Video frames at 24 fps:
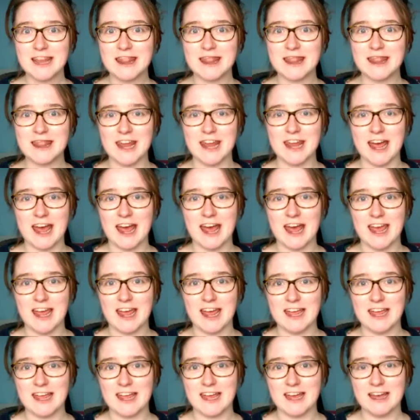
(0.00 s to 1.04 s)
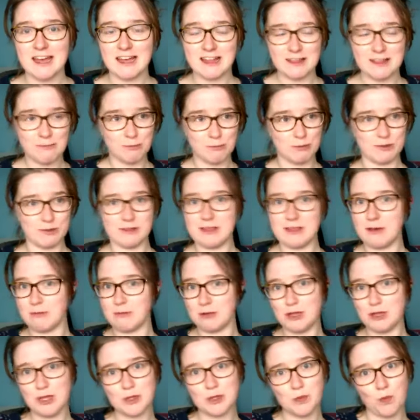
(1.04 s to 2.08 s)
there
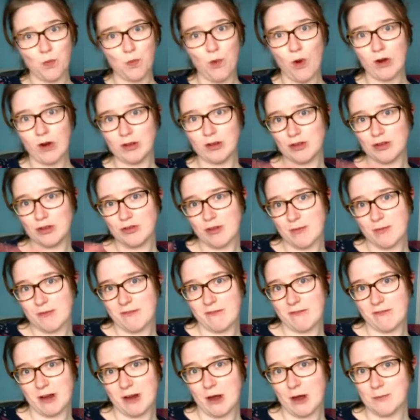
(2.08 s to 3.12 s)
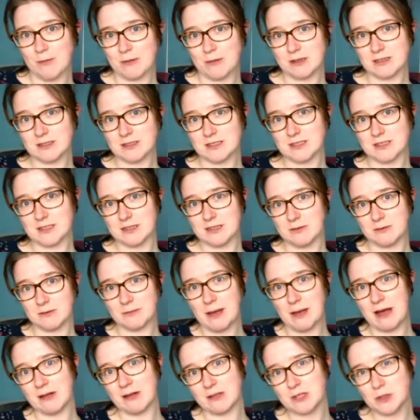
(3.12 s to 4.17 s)
was just one strip of allotments. There were
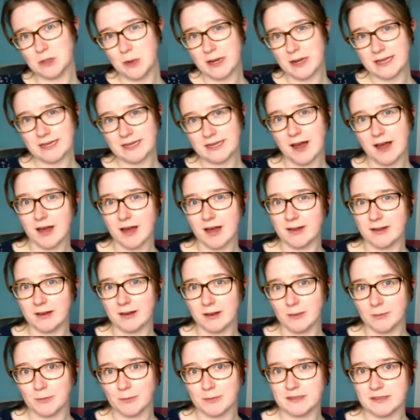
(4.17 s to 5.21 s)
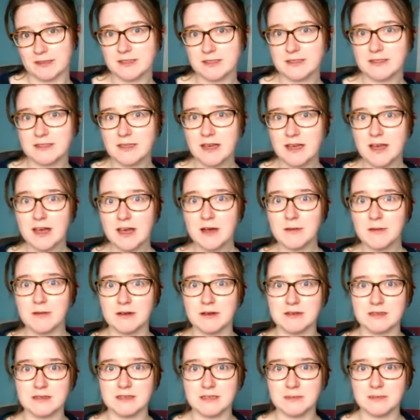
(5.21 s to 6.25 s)
about 29 allotments,
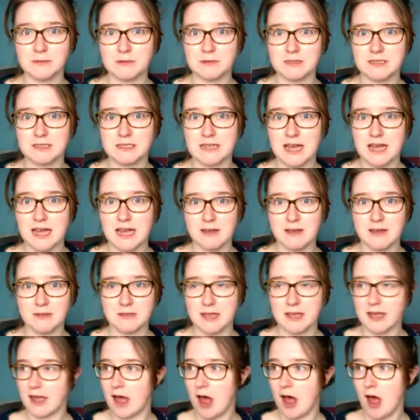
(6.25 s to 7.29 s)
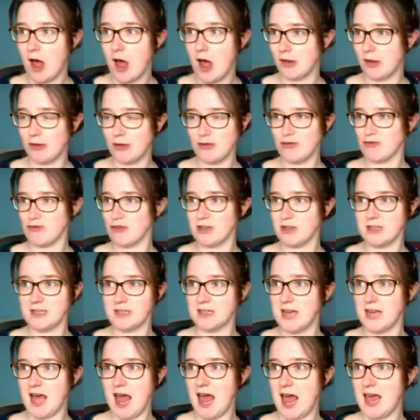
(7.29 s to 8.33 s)
whereas this one today there was like
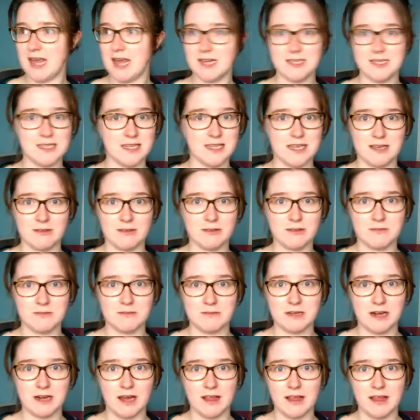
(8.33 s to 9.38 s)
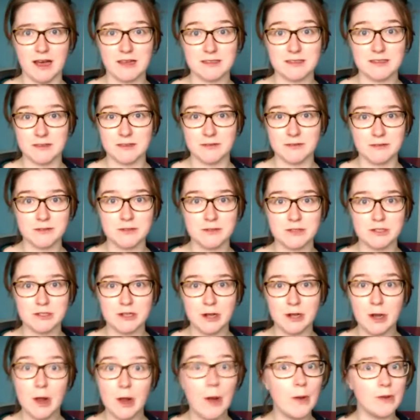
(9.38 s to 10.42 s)
180 or something like that. So there was
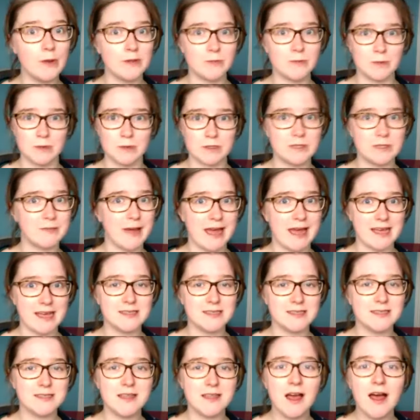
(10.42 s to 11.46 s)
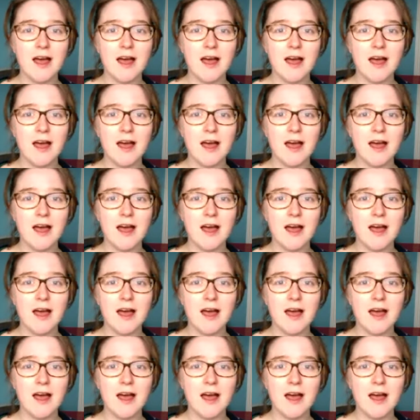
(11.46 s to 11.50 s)
loads more space,